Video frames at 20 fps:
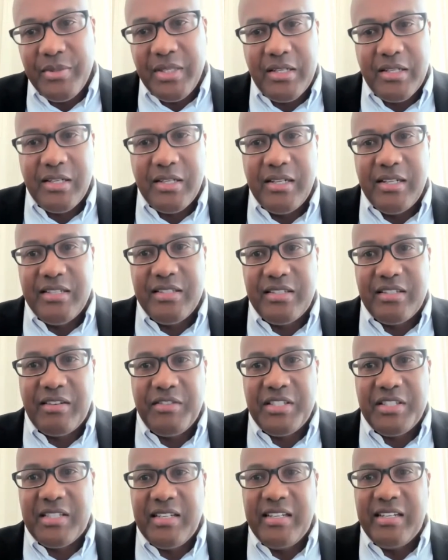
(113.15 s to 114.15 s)
because
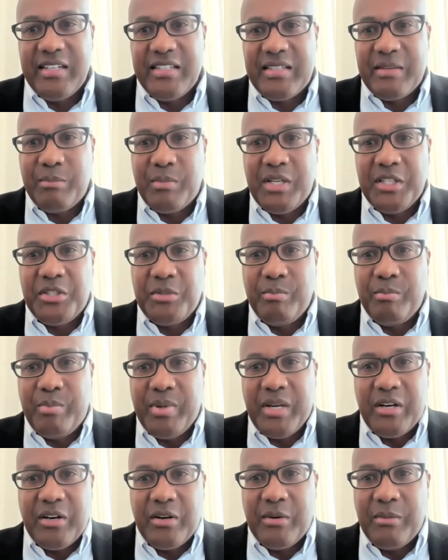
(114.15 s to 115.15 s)
obviously there's a much
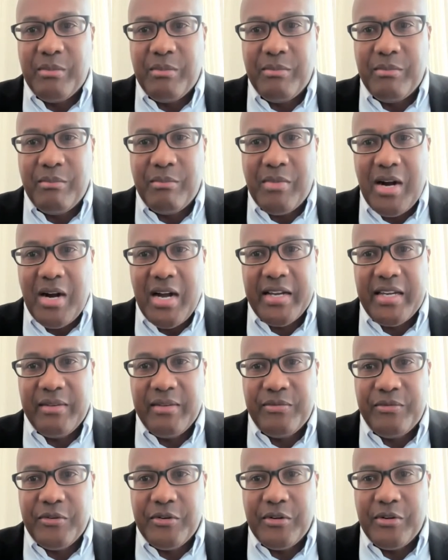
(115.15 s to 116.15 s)
bigger
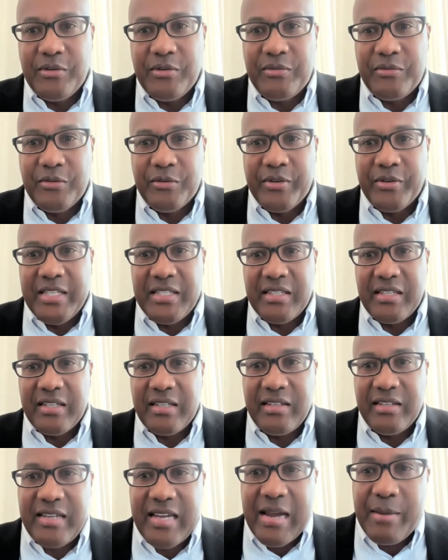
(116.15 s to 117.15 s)
market for
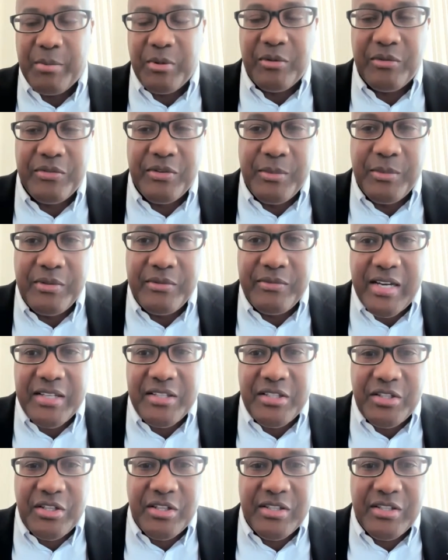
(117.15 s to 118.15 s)
raising capital from
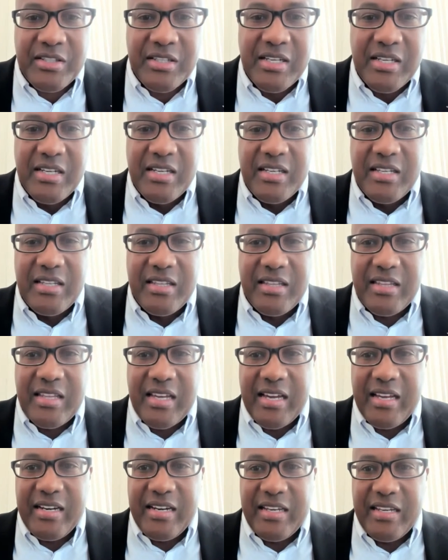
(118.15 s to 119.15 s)
investors
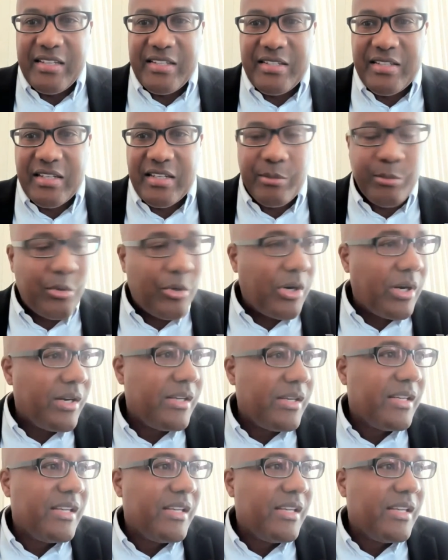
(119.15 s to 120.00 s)
than is Singapore.